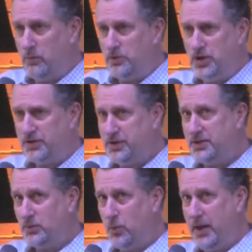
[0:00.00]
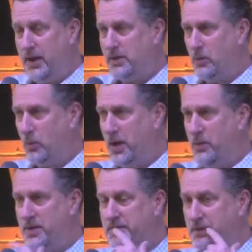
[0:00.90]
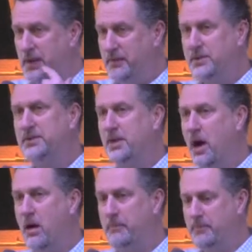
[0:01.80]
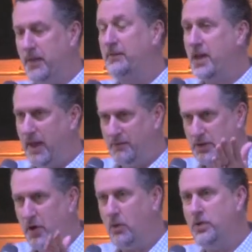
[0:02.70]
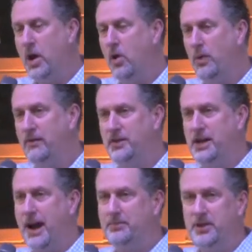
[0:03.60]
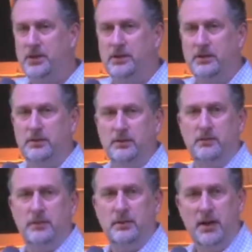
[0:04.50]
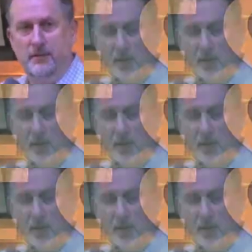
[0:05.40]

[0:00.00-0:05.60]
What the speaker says: just this week, we received some, if you don't know, we've adopted a